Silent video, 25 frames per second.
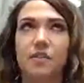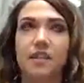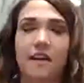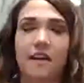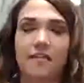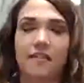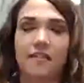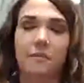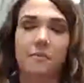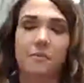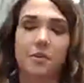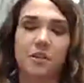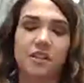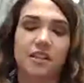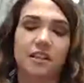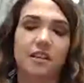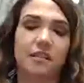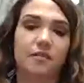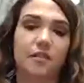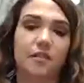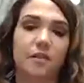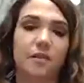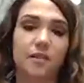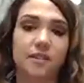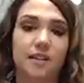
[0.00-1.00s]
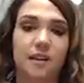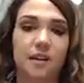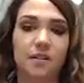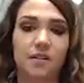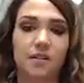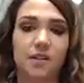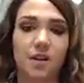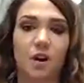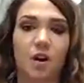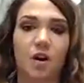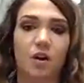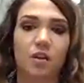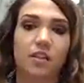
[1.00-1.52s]
70% of those
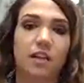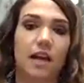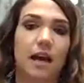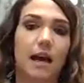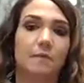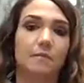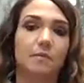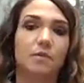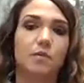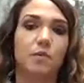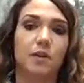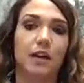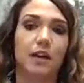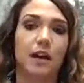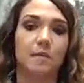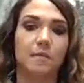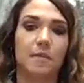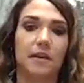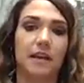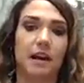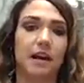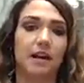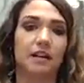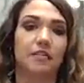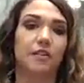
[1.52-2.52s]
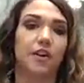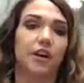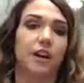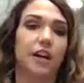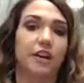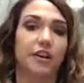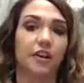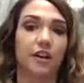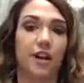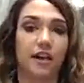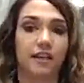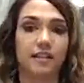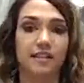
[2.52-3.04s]
sales at all times were coming out of our
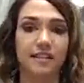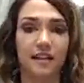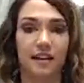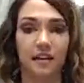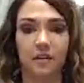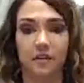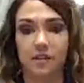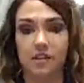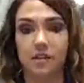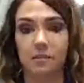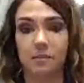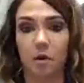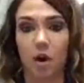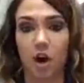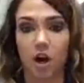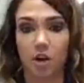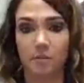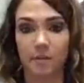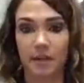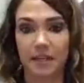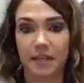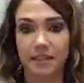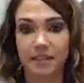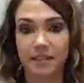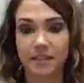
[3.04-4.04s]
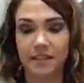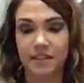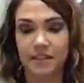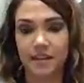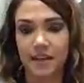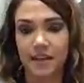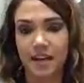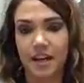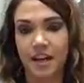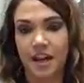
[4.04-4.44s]
internet sales department.